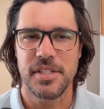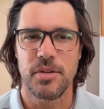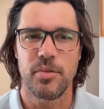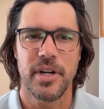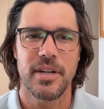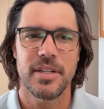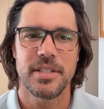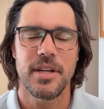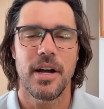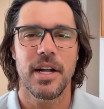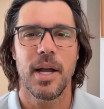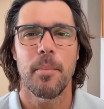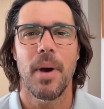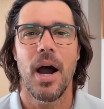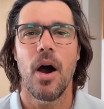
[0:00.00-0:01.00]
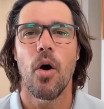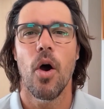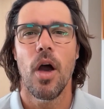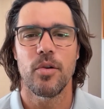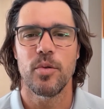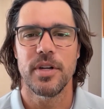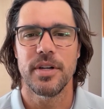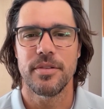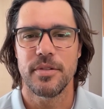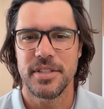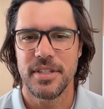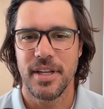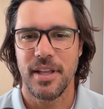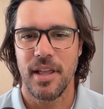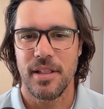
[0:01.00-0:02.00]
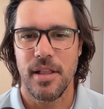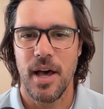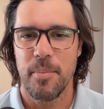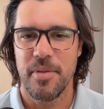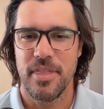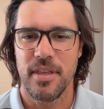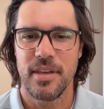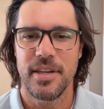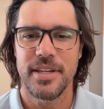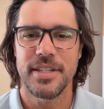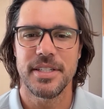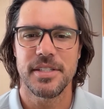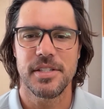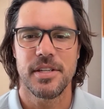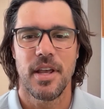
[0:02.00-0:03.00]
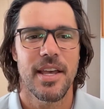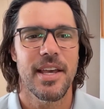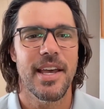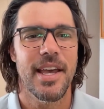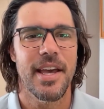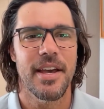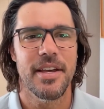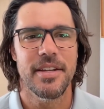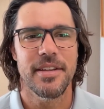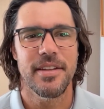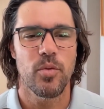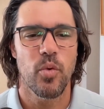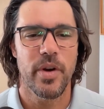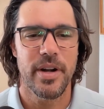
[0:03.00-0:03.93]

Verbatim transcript: So we're going to talk about what radiculopathy is and uh,